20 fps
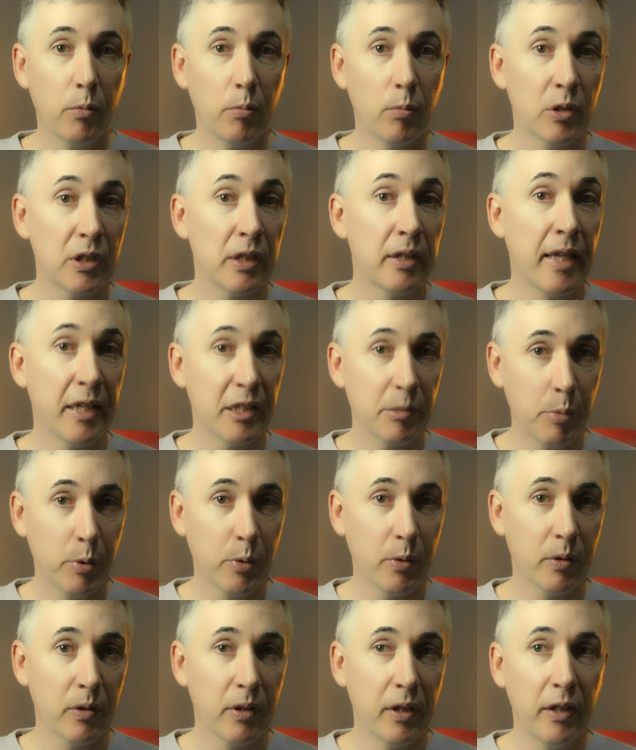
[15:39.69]
was the next
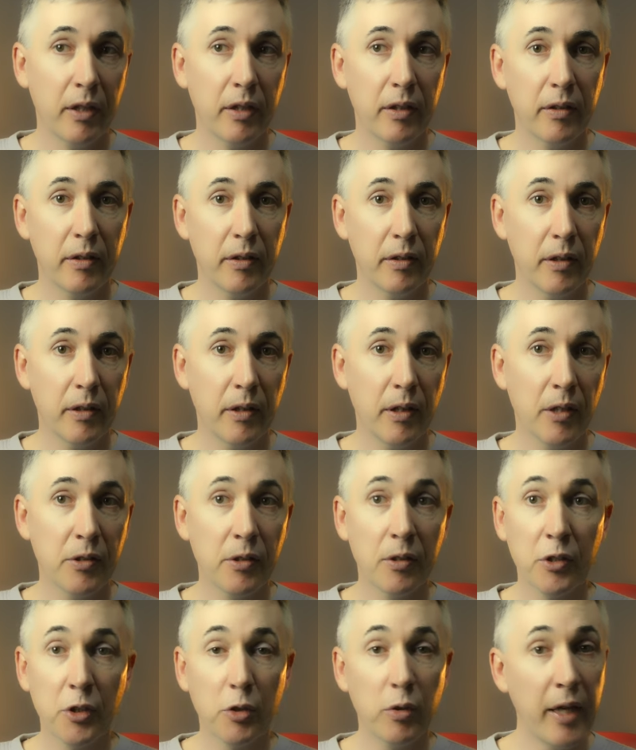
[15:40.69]
book. As
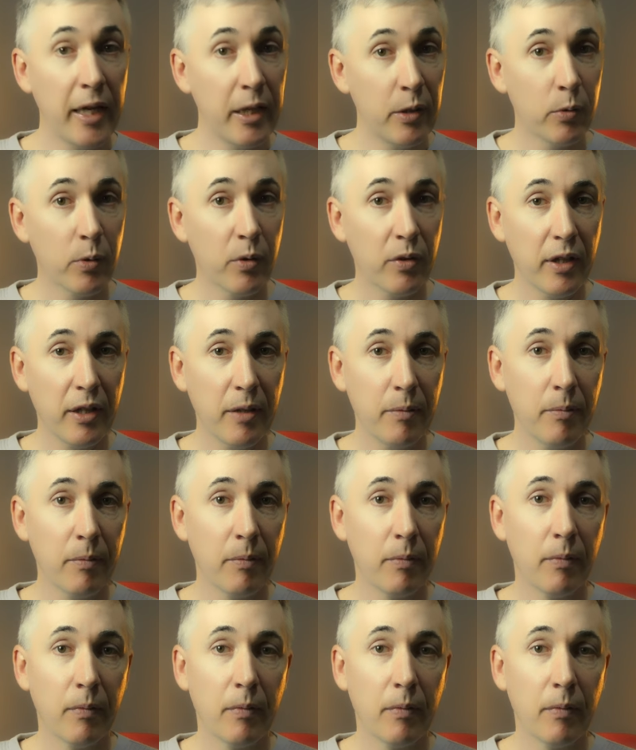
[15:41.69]
an Australian author,